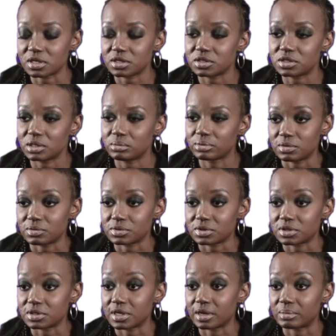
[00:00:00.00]
She was in
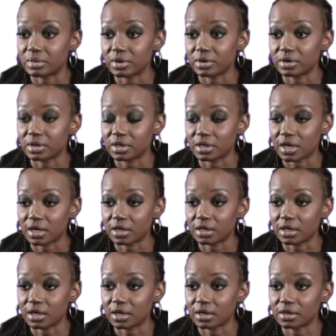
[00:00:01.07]
Danbury,
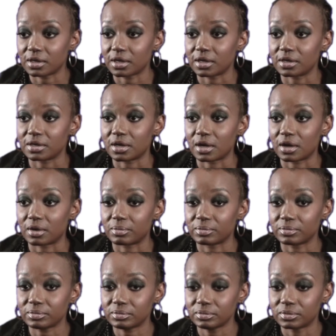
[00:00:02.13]
Connecticut, in
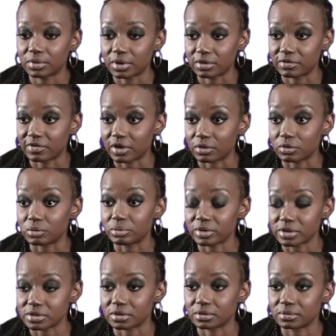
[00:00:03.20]
a federal
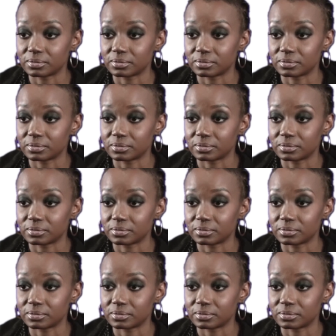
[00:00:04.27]
prison.